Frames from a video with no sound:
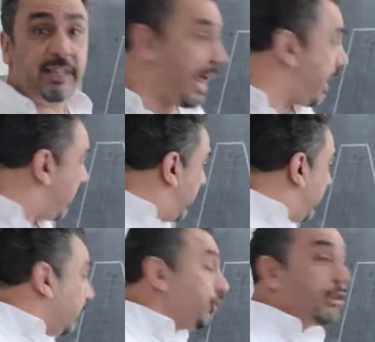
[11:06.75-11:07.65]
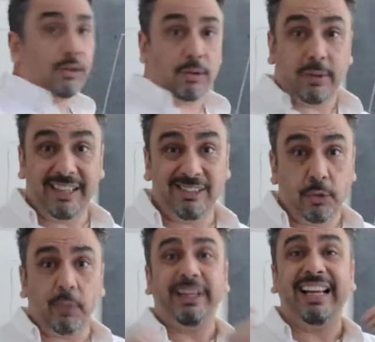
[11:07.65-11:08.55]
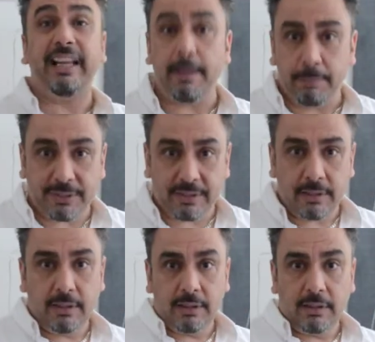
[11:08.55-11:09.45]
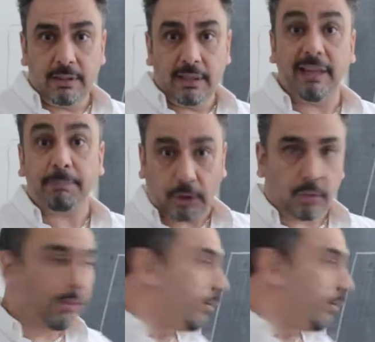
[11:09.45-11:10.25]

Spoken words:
that circle into an elliptical.